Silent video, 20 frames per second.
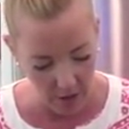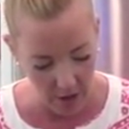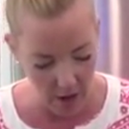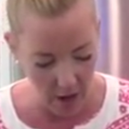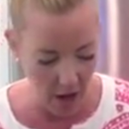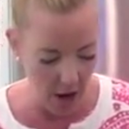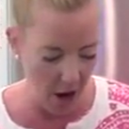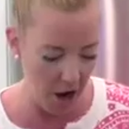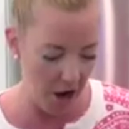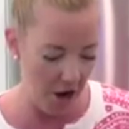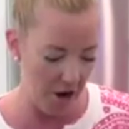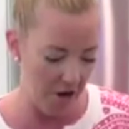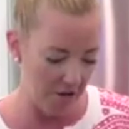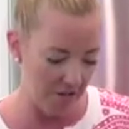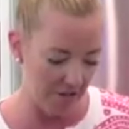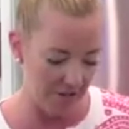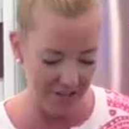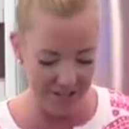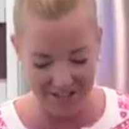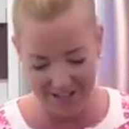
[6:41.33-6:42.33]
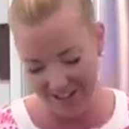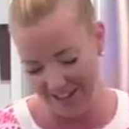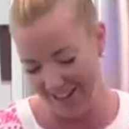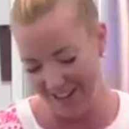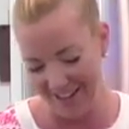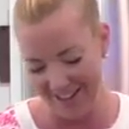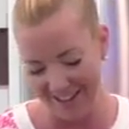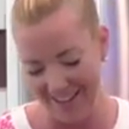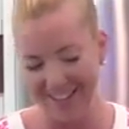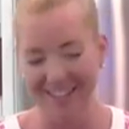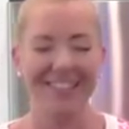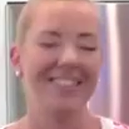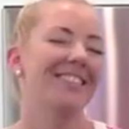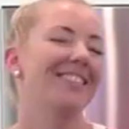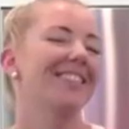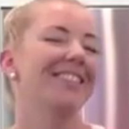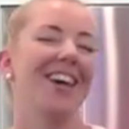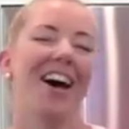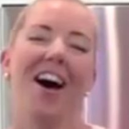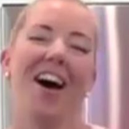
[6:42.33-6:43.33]
Oh,
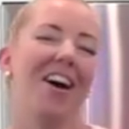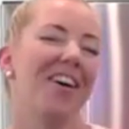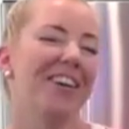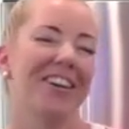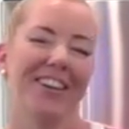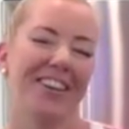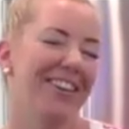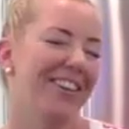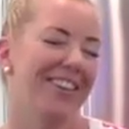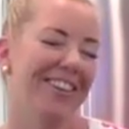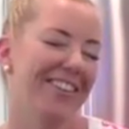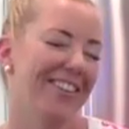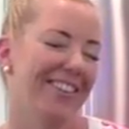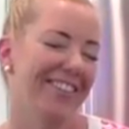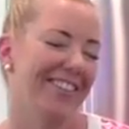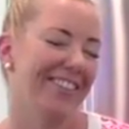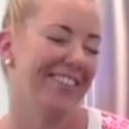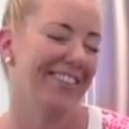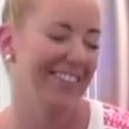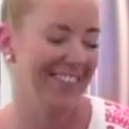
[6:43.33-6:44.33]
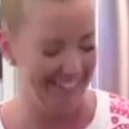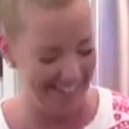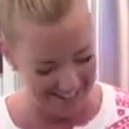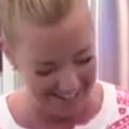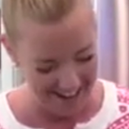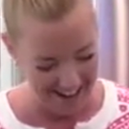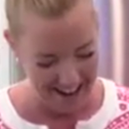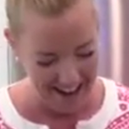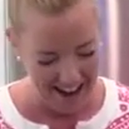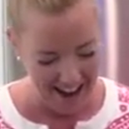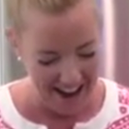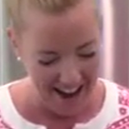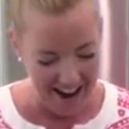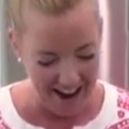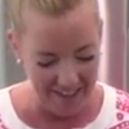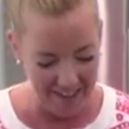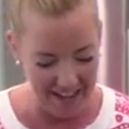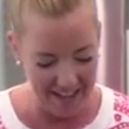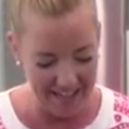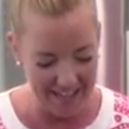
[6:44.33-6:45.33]
just so cute.
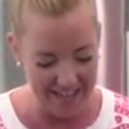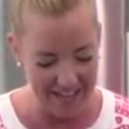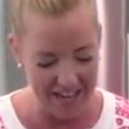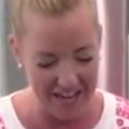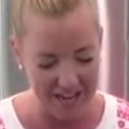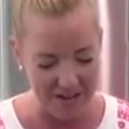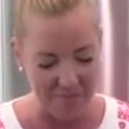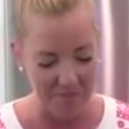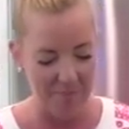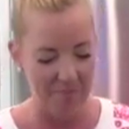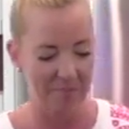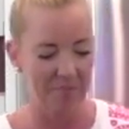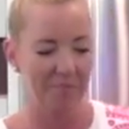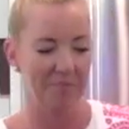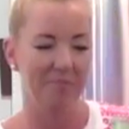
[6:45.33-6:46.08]
And that's it.